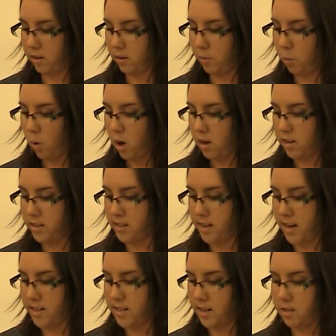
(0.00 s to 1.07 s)
walls
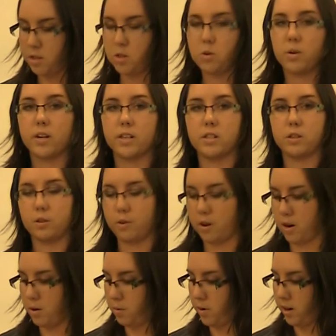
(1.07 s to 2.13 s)
and tell stories through
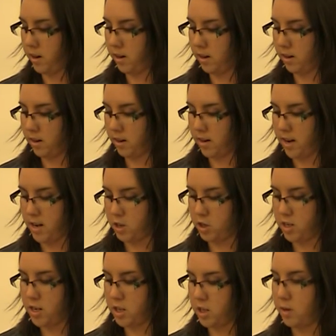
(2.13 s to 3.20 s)
artwork in ancient
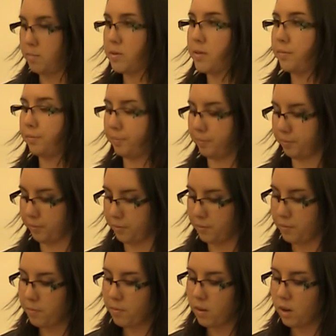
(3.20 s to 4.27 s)
Egypt.
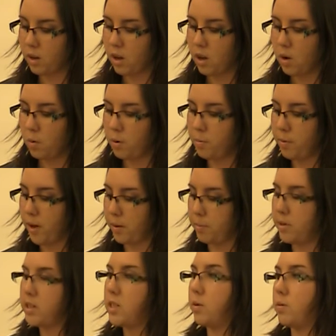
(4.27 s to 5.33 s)
Woodblock
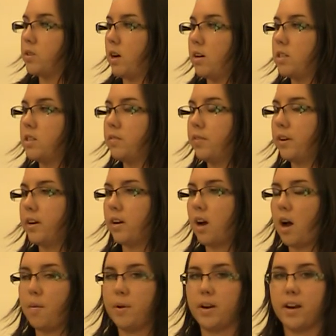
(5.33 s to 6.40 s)
printing was also very
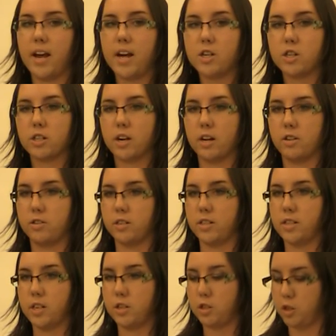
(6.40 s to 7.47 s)
common in Asian countries
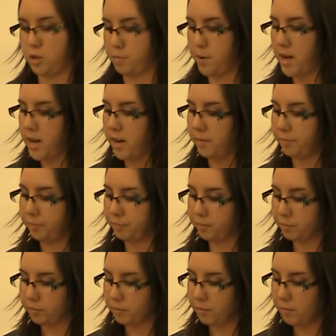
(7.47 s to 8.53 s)
such as Japan.
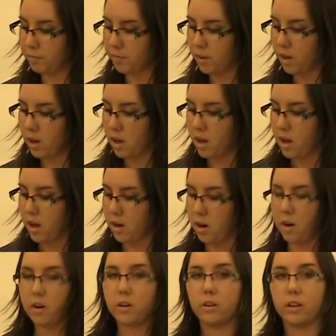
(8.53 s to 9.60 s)
An
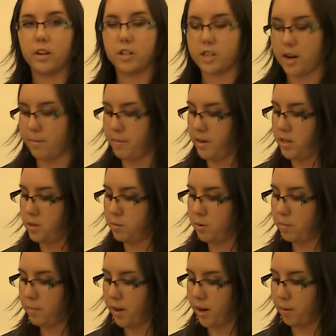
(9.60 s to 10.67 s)
article on Japanese
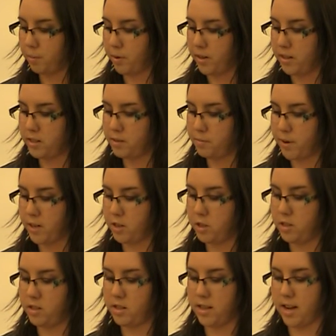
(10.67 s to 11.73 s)
woodblock prints
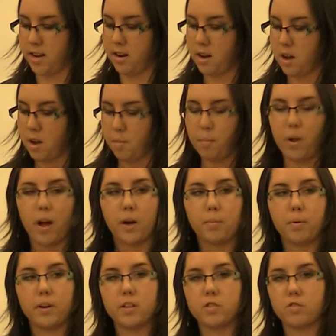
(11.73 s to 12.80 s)
mentions that block
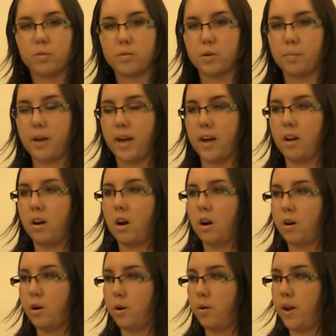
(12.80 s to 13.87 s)
prints from Japan are
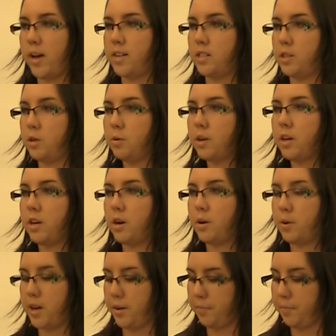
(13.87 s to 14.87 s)
known as ukiyo-e,